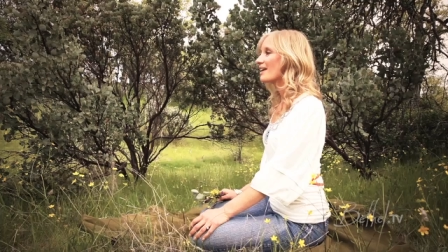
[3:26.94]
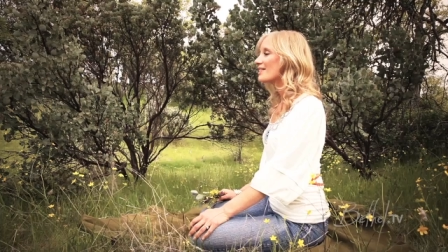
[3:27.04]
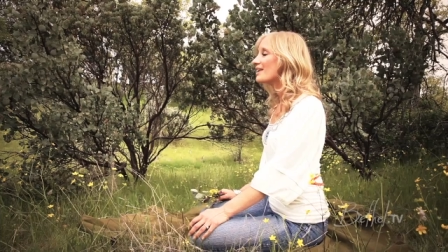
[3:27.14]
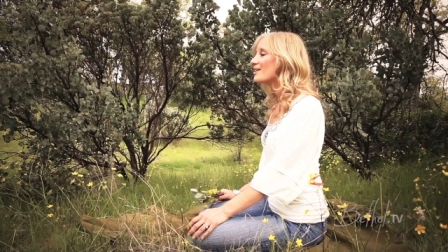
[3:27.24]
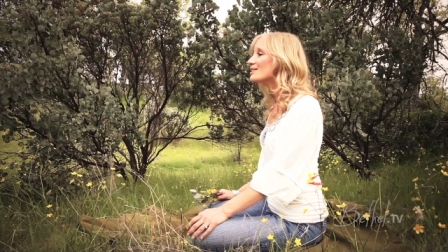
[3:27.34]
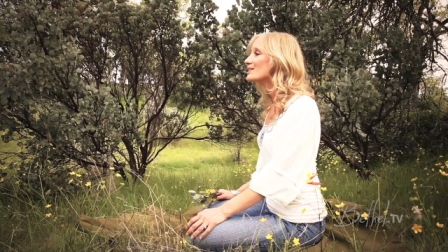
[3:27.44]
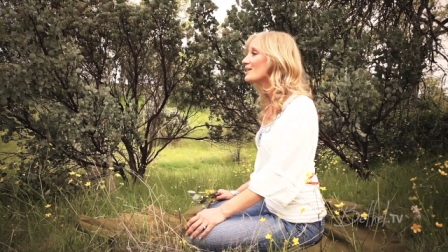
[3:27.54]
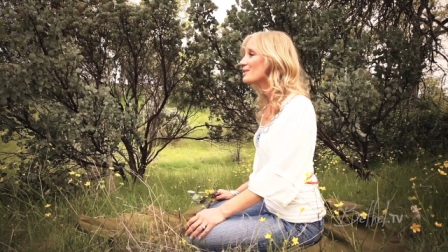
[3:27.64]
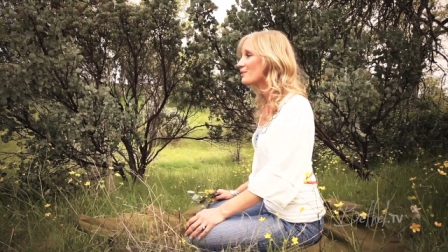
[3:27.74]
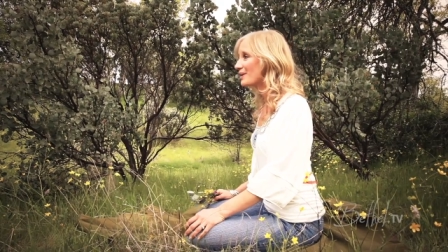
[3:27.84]
There is an
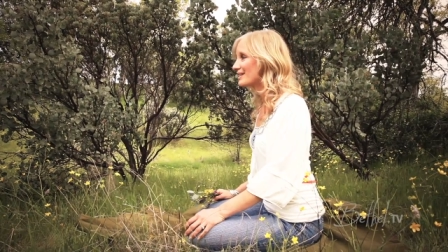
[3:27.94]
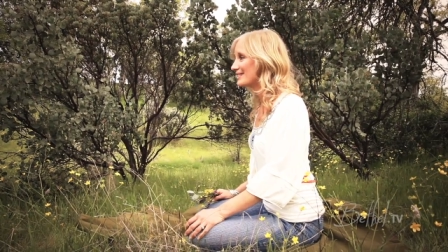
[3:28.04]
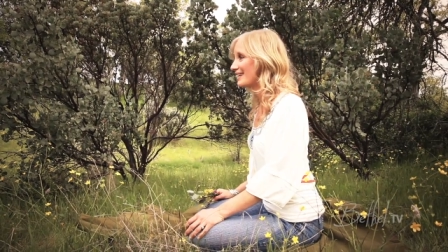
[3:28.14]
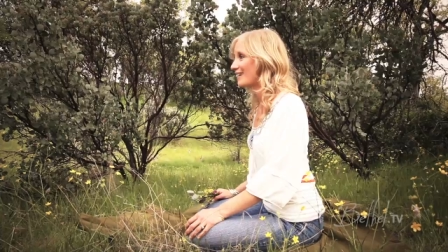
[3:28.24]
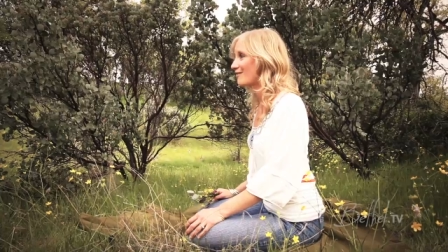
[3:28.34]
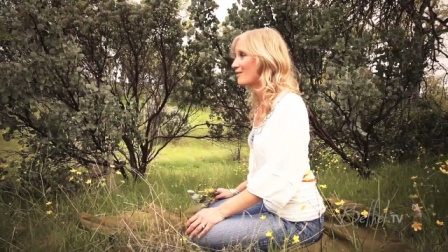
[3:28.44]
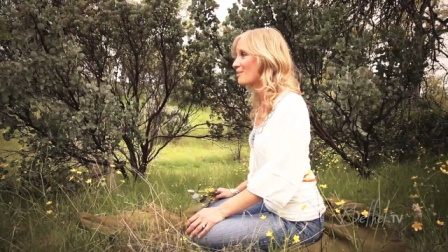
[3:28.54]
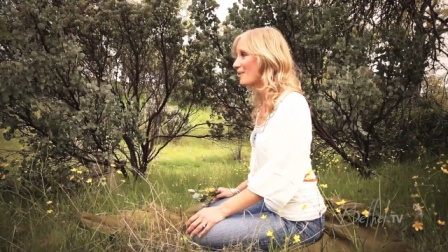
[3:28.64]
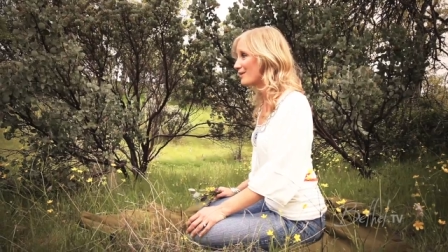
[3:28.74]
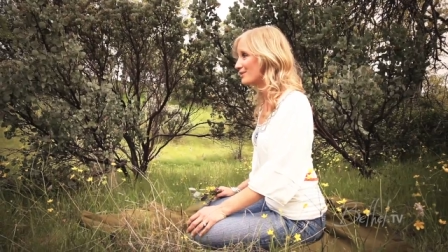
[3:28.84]
anointing for the
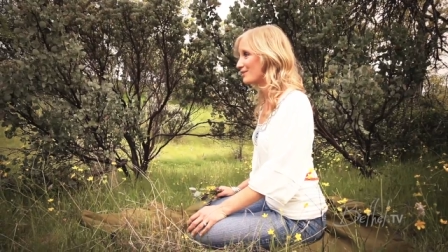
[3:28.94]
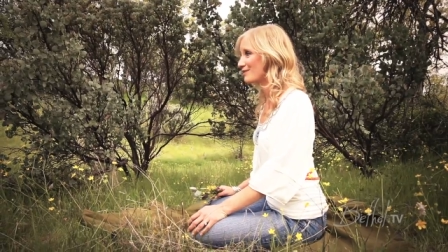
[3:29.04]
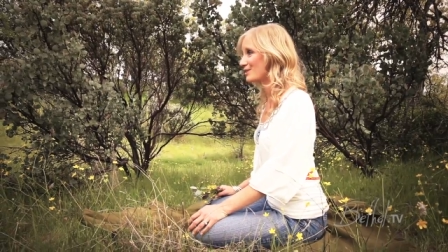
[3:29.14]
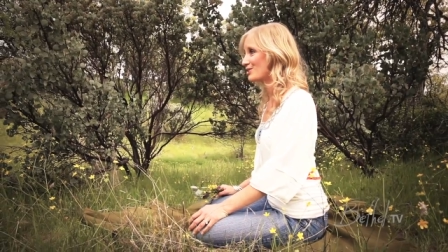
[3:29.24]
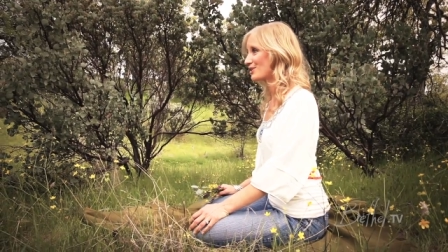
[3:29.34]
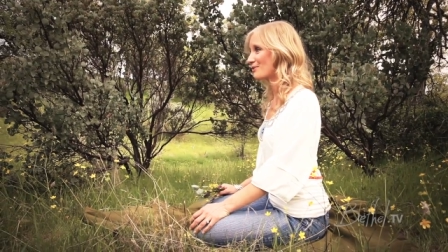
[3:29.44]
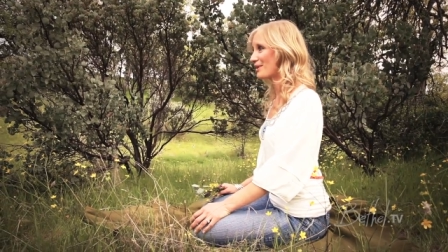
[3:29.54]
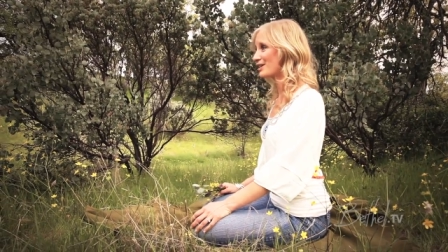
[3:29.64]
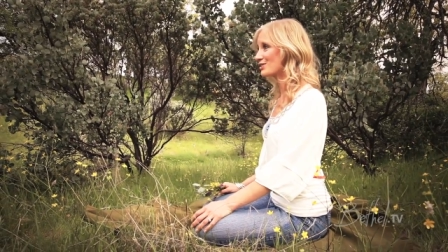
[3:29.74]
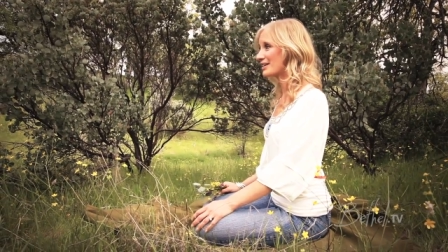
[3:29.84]
mothers of this
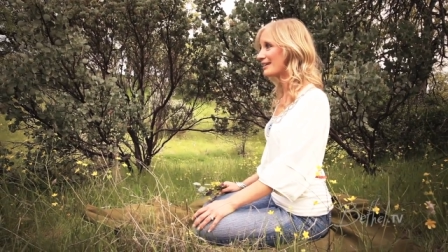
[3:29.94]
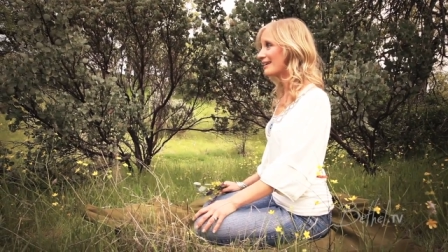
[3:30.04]
generation.